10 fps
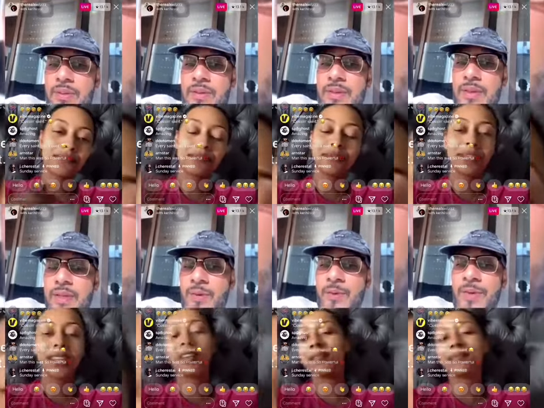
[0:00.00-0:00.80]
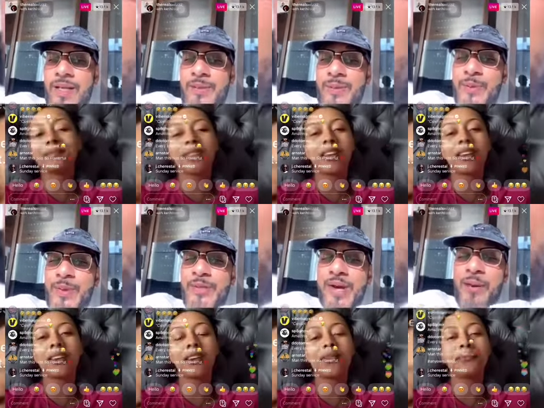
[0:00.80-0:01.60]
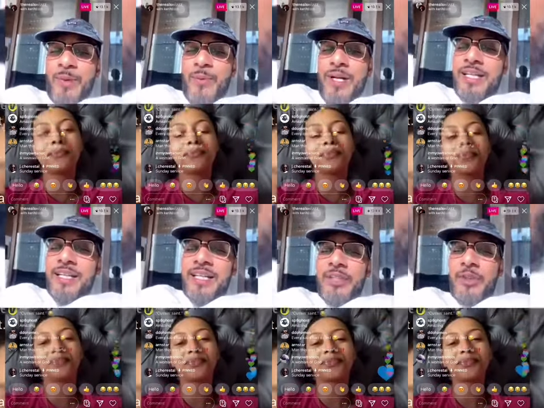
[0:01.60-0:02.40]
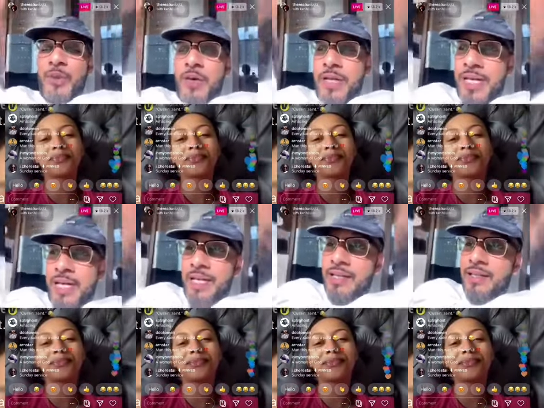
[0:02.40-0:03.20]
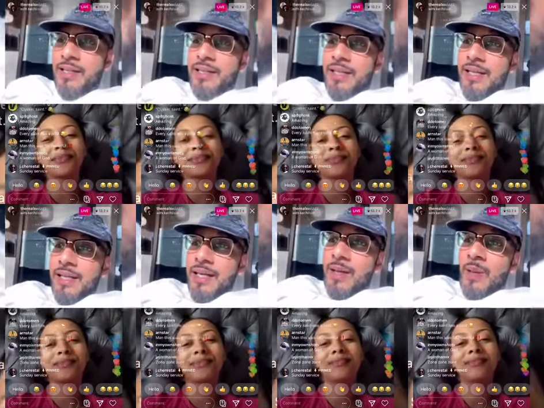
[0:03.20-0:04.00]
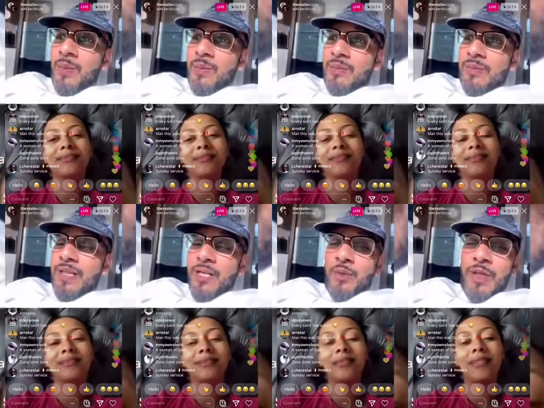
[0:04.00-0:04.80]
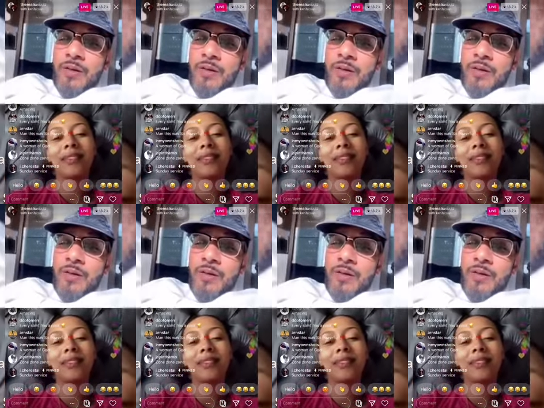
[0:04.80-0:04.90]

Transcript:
Speaker 1: Yeah, we tried. We wanted to get you on here because we don't like